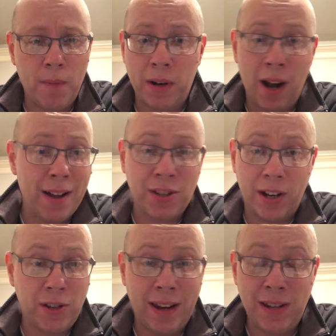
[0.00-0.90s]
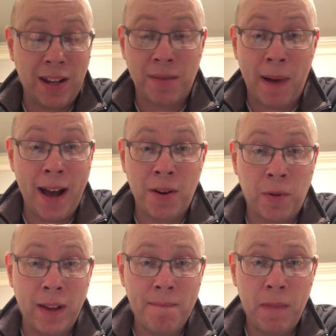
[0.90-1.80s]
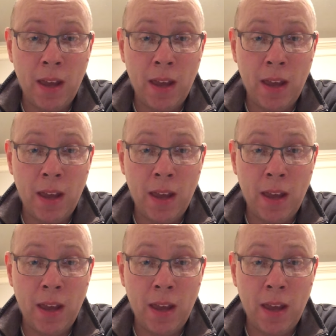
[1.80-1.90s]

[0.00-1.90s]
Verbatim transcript: but God's not changing his mind on it.